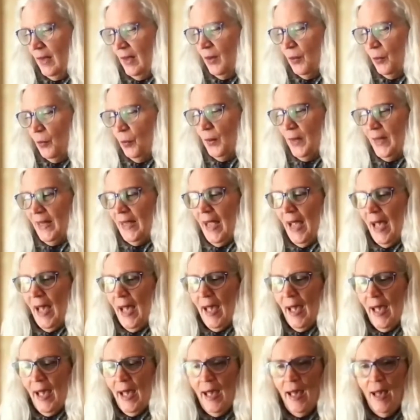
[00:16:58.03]
We
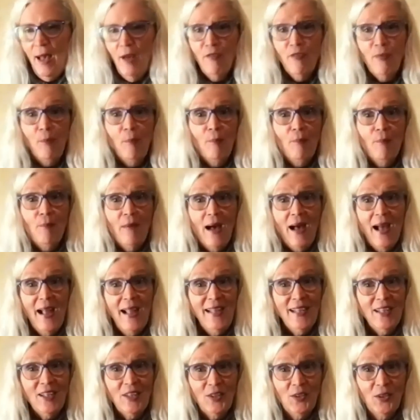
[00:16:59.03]
have
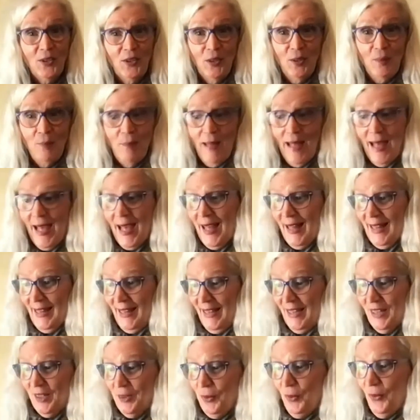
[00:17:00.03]
Michael
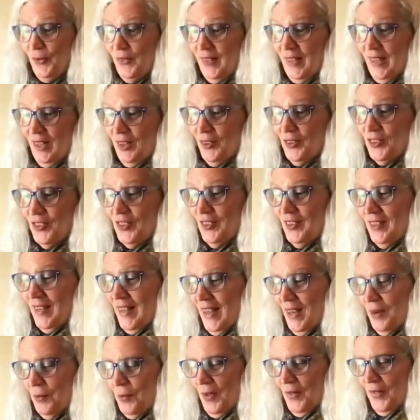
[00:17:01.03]
Malik, who's here
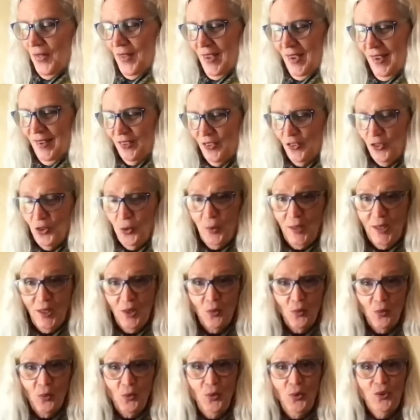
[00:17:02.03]
today with us, doing a
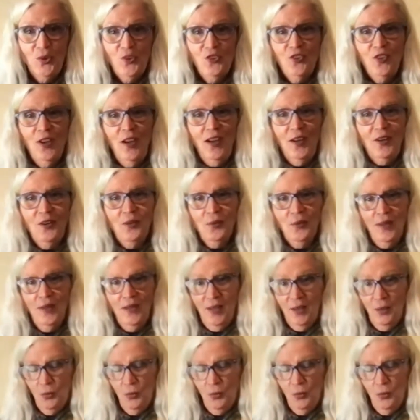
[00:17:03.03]
root chakra